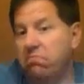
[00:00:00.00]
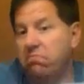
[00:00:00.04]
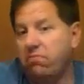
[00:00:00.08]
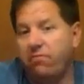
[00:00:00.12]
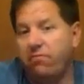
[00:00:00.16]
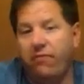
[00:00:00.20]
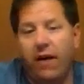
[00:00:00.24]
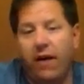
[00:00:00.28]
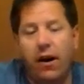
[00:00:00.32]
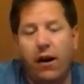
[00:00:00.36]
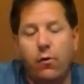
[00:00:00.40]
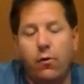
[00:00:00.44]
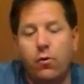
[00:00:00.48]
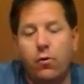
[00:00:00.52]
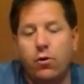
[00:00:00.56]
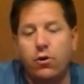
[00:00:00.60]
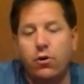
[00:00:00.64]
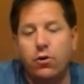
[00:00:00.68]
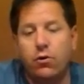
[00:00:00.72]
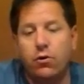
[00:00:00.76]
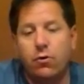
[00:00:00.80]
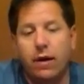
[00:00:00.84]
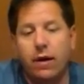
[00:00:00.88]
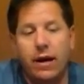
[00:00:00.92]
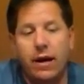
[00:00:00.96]
File works
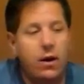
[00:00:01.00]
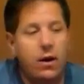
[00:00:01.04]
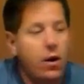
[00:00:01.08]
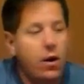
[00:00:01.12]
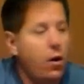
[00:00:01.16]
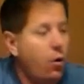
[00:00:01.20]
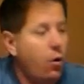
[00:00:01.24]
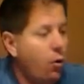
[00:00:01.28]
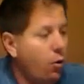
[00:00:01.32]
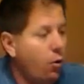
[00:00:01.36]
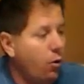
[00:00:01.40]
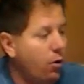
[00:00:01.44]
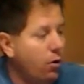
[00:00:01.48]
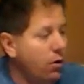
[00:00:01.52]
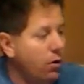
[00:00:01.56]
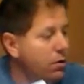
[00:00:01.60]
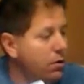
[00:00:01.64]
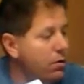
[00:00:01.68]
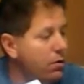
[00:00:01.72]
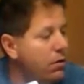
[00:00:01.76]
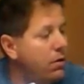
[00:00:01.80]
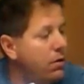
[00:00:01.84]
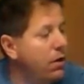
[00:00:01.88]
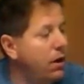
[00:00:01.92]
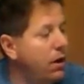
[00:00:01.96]
great, or
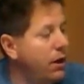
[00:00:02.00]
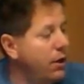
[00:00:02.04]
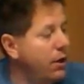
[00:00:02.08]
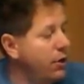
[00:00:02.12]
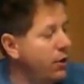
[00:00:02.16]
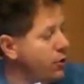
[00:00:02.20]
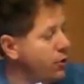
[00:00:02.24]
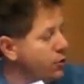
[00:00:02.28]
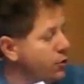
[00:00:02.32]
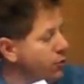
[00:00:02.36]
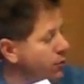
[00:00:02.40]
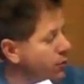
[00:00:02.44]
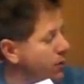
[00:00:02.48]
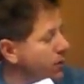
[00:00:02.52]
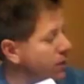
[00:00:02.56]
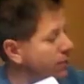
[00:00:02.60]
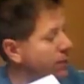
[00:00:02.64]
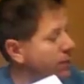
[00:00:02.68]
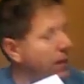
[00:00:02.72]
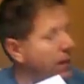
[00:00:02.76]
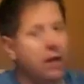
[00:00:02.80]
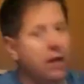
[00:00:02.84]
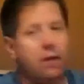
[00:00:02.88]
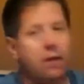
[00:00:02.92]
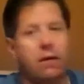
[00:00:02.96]
I use one of
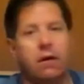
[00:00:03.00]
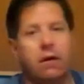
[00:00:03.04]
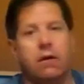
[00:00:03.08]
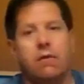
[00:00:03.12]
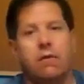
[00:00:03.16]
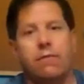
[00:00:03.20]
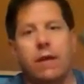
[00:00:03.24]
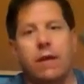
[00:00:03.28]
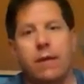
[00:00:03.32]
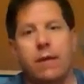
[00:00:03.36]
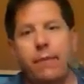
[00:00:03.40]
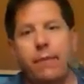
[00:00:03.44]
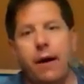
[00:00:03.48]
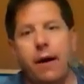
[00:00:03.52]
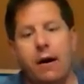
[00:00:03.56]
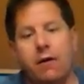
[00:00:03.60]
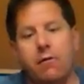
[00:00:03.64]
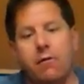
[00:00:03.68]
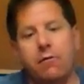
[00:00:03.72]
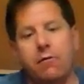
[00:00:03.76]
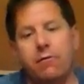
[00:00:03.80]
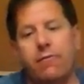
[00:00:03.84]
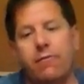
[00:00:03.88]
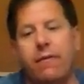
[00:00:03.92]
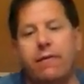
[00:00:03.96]
my
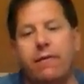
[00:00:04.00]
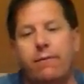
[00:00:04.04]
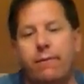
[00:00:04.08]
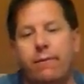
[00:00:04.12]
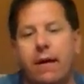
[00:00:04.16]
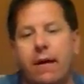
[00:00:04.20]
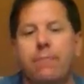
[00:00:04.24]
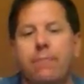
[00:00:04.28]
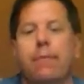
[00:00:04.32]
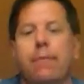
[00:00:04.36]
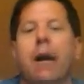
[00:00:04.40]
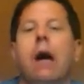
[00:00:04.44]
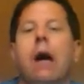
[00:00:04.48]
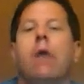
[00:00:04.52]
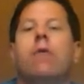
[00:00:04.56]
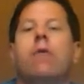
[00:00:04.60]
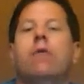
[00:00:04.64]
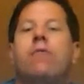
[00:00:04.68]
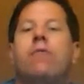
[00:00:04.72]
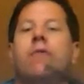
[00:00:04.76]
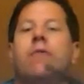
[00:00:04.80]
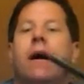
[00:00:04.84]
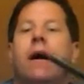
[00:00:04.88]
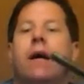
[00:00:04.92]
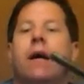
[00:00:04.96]
power
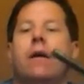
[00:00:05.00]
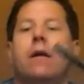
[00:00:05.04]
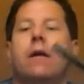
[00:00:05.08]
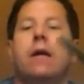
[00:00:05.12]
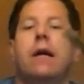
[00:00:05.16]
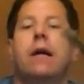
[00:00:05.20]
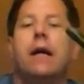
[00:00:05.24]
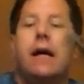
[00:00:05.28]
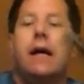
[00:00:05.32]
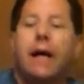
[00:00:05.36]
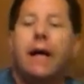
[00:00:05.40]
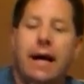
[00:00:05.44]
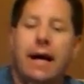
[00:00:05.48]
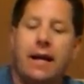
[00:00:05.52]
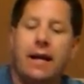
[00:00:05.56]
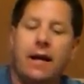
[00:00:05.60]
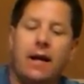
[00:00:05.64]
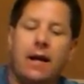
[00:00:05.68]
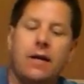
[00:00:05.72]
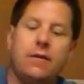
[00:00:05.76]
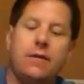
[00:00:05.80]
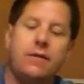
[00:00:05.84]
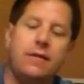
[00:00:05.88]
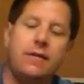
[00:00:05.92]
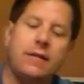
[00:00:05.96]
file. And
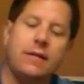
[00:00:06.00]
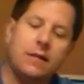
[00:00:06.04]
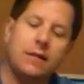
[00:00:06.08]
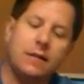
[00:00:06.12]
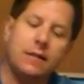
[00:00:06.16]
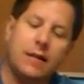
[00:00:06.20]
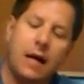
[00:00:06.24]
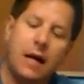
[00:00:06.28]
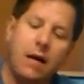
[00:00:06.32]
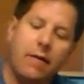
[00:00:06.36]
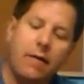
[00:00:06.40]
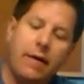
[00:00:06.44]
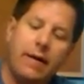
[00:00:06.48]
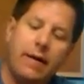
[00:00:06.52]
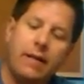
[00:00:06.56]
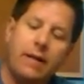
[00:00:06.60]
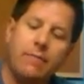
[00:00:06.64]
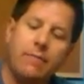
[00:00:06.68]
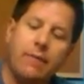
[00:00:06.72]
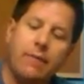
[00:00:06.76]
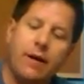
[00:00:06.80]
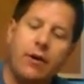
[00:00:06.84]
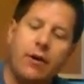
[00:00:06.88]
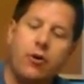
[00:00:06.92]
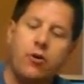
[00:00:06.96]
now this is how I did
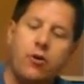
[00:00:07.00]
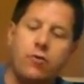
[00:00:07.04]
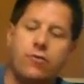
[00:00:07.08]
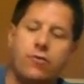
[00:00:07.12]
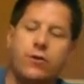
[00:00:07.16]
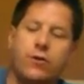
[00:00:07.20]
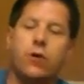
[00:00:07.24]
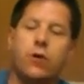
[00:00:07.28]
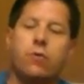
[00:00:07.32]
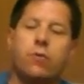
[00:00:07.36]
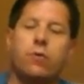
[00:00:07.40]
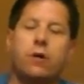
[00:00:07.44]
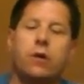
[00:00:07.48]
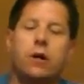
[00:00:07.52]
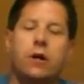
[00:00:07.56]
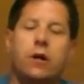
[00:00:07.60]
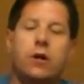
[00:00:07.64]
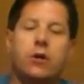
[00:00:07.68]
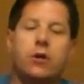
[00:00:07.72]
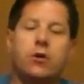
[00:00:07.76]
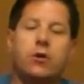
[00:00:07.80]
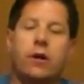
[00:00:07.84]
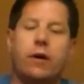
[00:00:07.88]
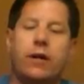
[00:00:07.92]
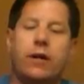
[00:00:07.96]
my curve too.
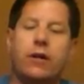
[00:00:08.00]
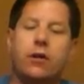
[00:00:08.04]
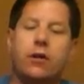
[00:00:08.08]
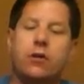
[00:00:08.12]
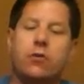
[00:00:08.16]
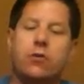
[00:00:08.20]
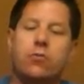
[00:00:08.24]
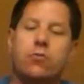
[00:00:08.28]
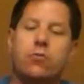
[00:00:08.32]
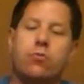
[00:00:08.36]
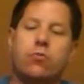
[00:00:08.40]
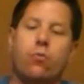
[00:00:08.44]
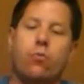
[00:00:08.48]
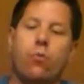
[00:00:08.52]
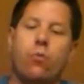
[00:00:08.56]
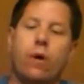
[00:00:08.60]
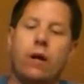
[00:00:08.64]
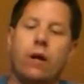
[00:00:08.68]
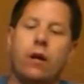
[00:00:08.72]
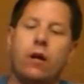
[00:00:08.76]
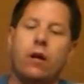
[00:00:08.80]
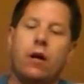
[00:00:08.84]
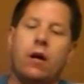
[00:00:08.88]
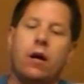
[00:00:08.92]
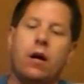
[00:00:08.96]
So I just went
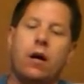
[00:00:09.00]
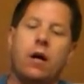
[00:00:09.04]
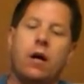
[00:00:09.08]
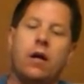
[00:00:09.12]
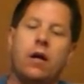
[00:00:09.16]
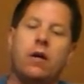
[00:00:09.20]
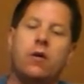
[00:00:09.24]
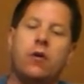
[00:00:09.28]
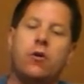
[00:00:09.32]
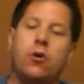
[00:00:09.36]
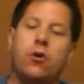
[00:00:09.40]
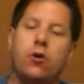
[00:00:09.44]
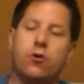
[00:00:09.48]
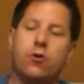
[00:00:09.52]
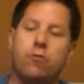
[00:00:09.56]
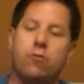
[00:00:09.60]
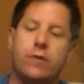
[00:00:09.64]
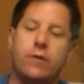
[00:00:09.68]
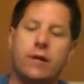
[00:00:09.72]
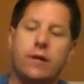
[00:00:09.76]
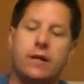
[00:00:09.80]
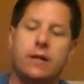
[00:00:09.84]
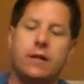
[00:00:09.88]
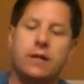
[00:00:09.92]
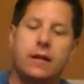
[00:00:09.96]
along,
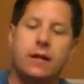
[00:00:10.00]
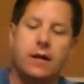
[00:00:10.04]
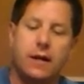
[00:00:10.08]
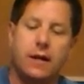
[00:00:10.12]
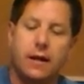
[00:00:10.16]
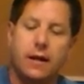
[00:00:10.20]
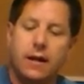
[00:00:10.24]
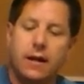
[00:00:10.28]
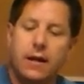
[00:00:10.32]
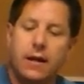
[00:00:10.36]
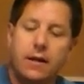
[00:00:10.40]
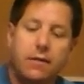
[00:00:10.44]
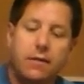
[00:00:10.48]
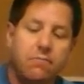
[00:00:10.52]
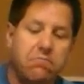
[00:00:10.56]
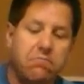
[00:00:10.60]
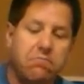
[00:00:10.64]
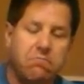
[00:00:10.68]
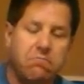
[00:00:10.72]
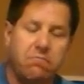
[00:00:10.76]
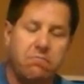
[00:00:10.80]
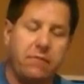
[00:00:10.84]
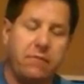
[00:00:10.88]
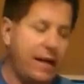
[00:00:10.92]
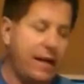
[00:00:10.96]
curved it
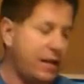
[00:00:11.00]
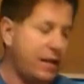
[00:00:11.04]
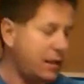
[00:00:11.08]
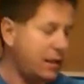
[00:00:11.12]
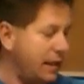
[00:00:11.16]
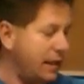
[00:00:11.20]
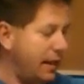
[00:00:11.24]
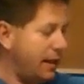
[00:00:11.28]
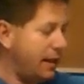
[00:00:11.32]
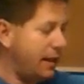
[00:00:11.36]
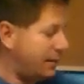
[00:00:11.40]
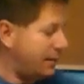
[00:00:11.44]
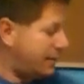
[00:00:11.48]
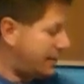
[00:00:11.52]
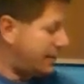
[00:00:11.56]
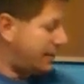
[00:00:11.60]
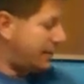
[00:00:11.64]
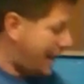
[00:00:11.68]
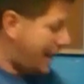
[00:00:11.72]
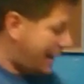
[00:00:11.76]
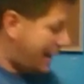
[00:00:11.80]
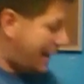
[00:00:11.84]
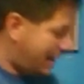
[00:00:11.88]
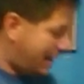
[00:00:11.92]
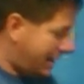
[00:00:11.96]
nicely,
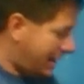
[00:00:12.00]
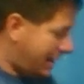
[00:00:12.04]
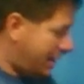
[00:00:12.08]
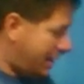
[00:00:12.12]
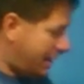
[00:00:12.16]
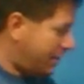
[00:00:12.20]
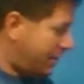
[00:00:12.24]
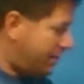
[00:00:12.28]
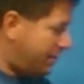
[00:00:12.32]
sanded it,